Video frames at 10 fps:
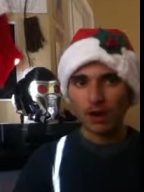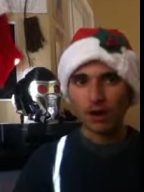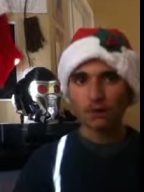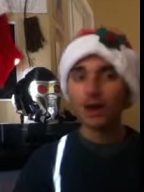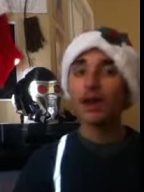
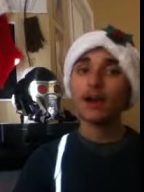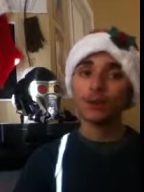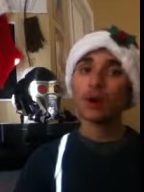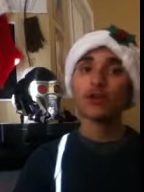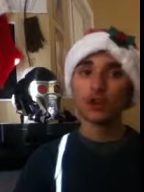I
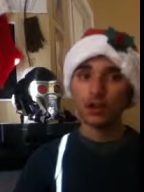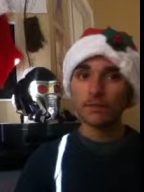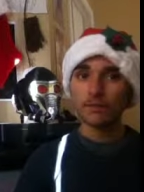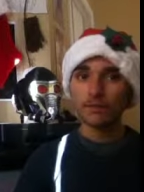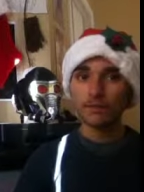watched it.
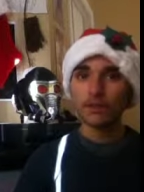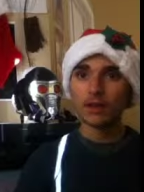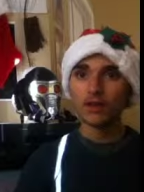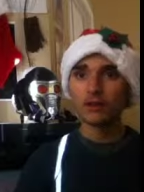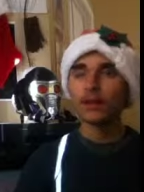
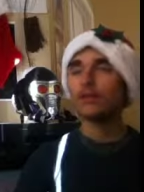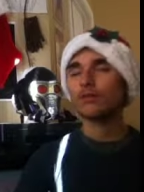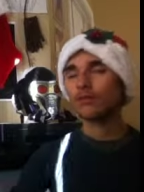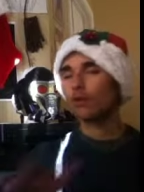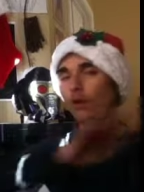I didn't grow
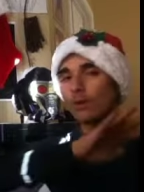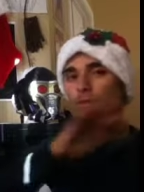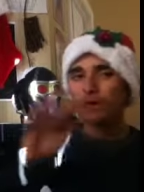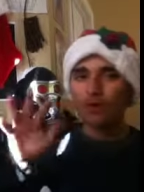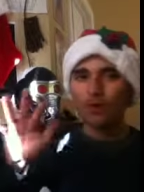up with it
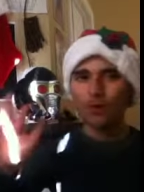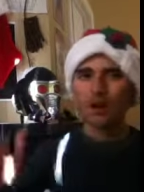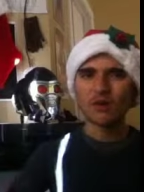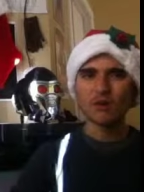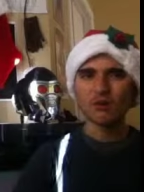while I was
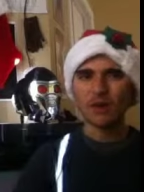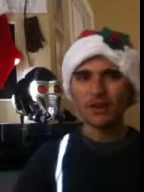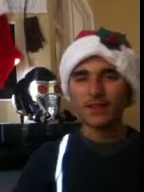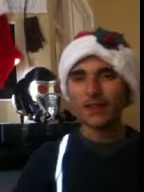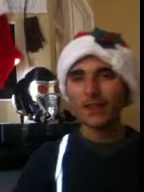running in the
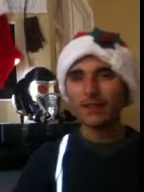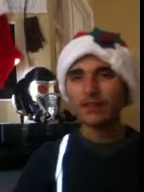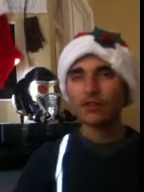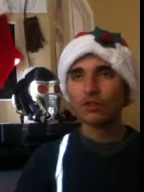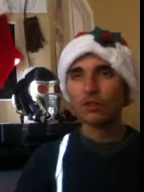'90s. I just
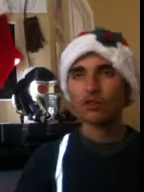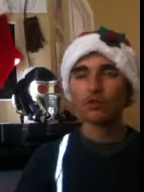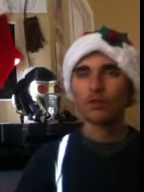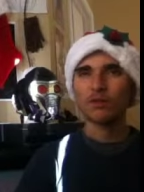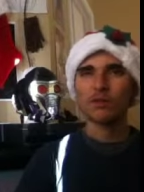watched
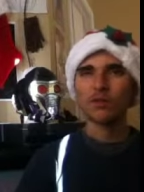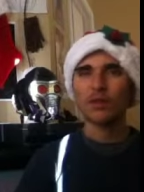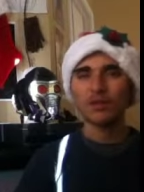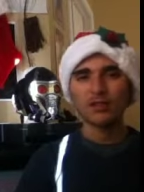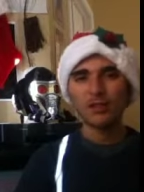reruns of it and
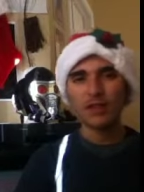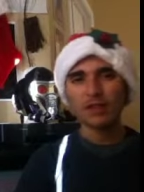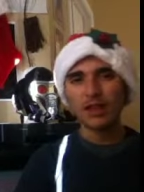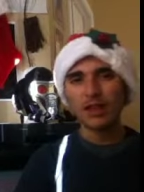stuff like that.